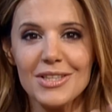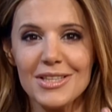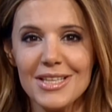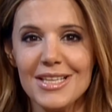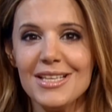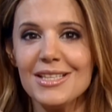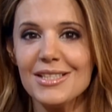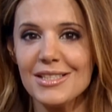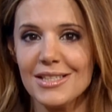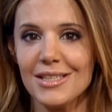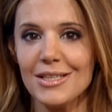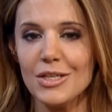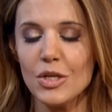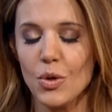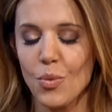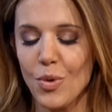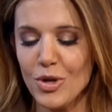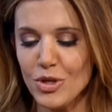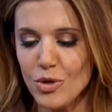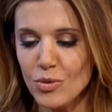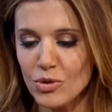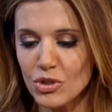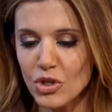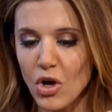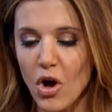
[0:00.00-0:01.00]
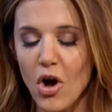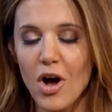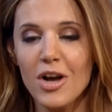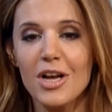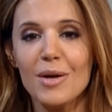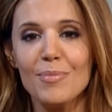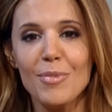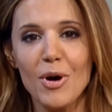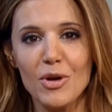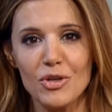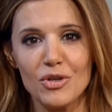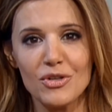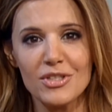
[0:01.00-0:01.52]
These, you know, when you talk
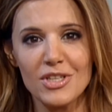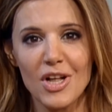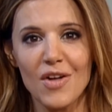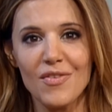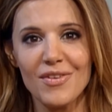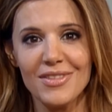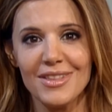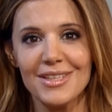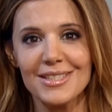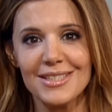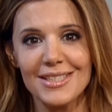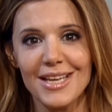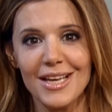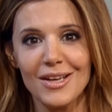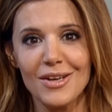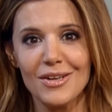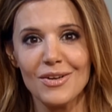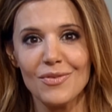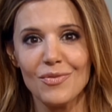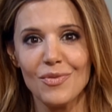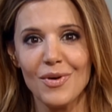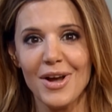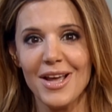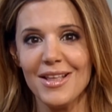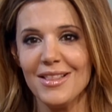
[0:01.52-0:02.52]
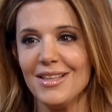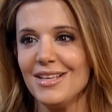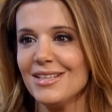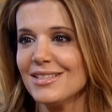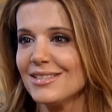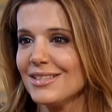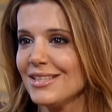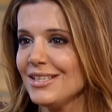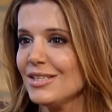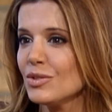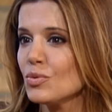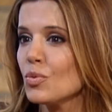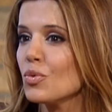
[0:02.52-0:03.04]
about yourself in this negative way,
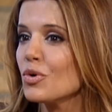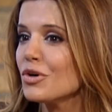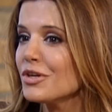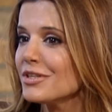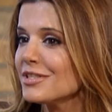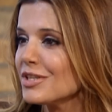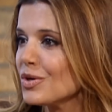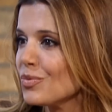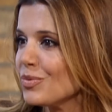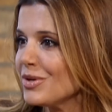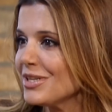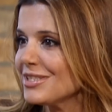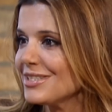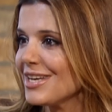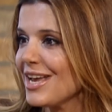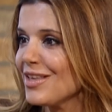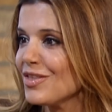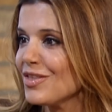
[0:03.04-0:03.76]
these, these words that we